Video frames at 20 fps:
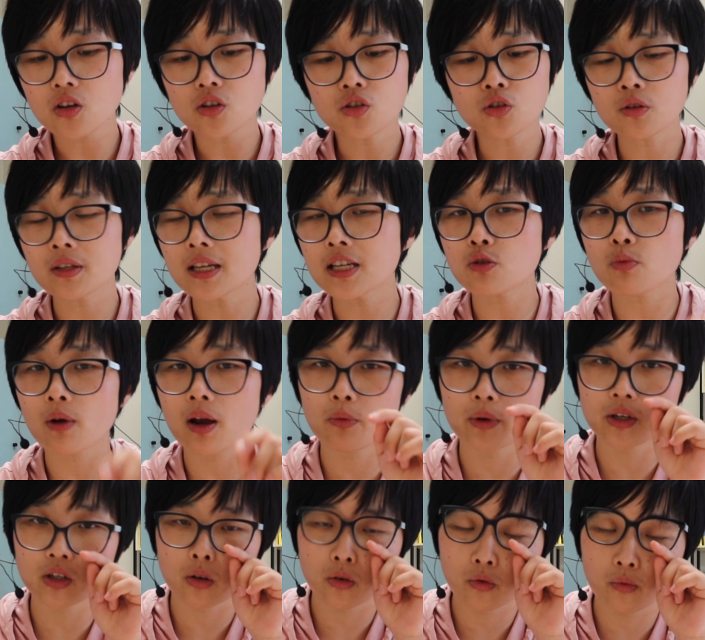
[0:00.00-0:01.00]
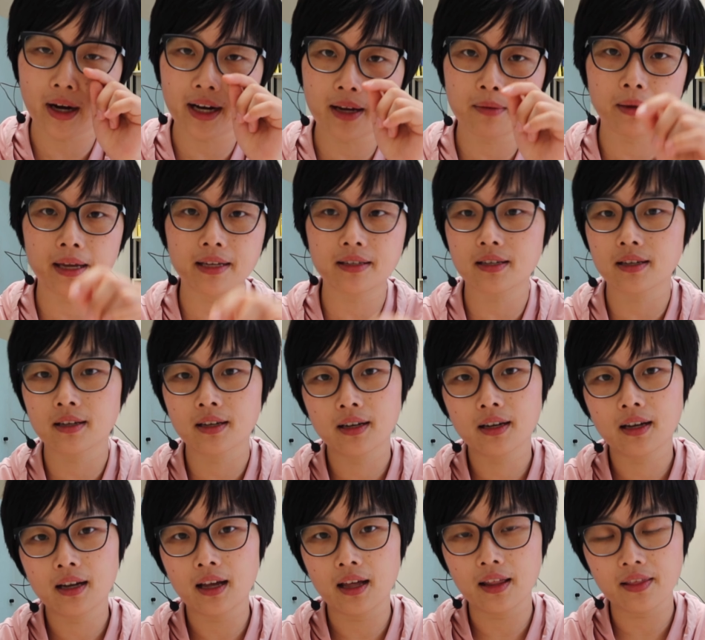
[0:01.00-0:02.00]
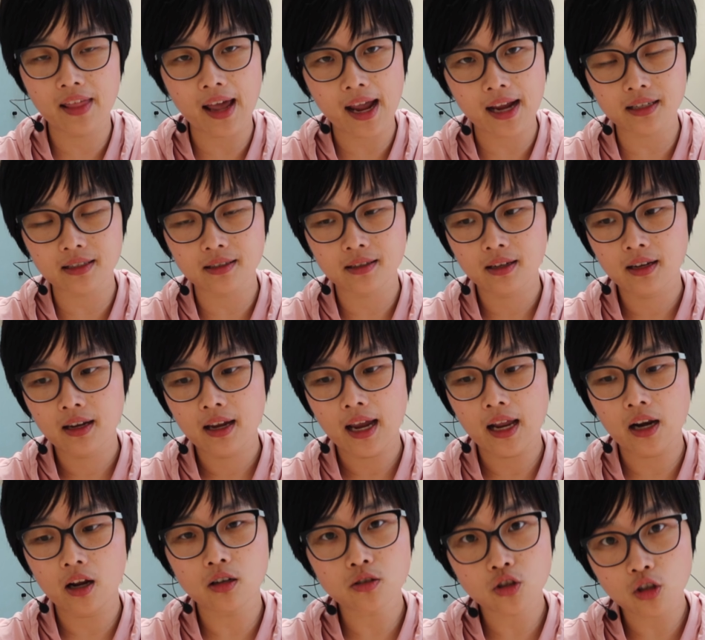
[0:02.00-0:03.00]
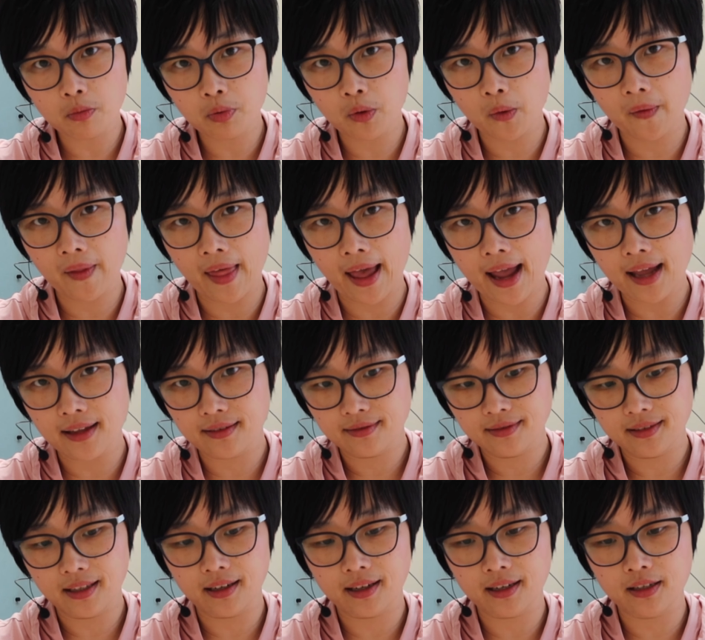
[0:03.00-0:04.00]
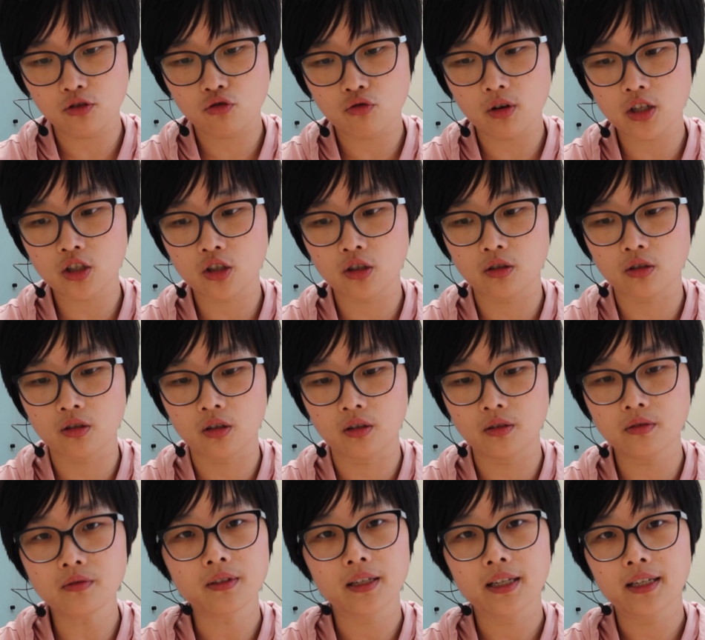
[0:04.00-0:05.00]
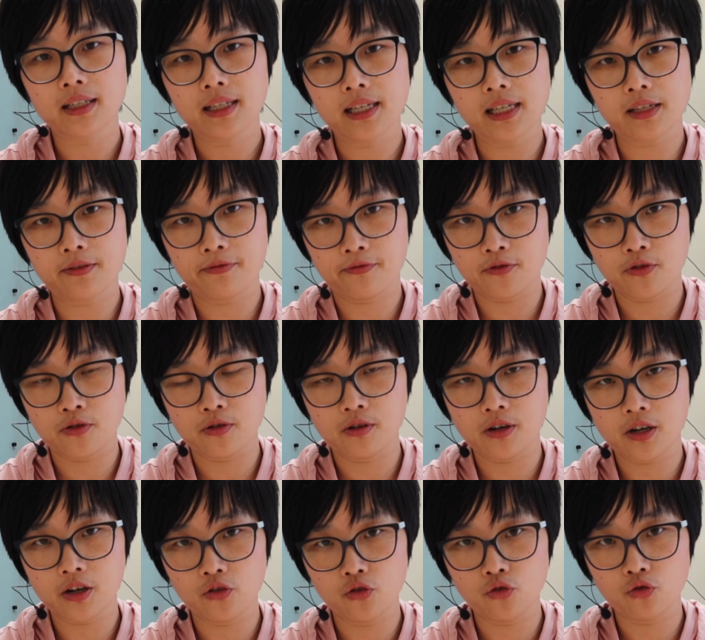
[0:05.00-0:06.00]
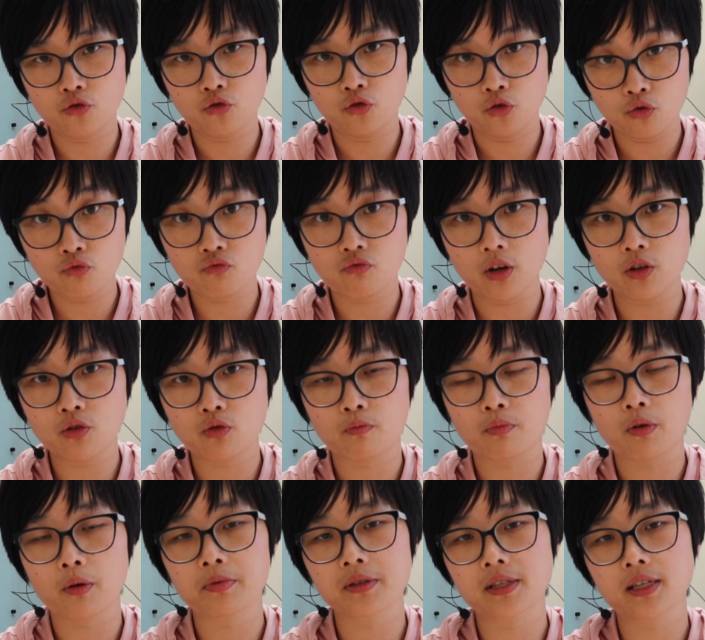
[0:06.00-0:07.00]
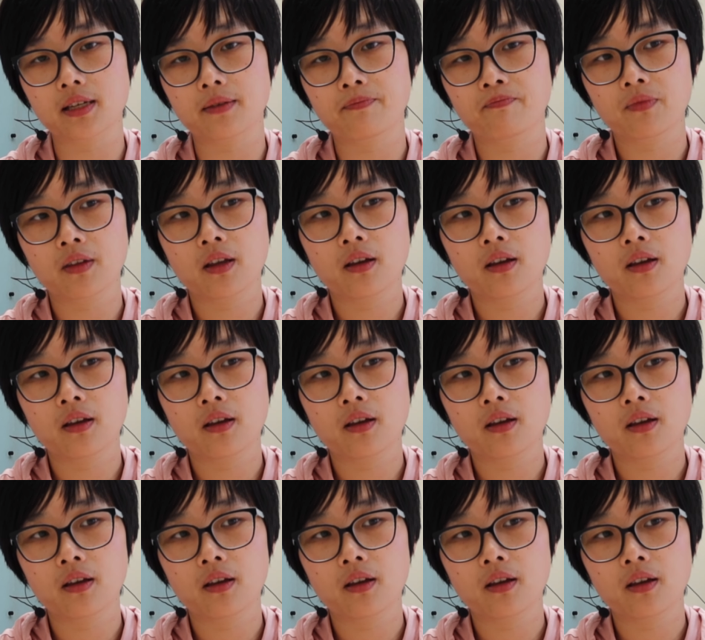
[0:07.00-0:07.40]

So that's why we don't recommend that. And on top of that, the construction loan is for her new rental property.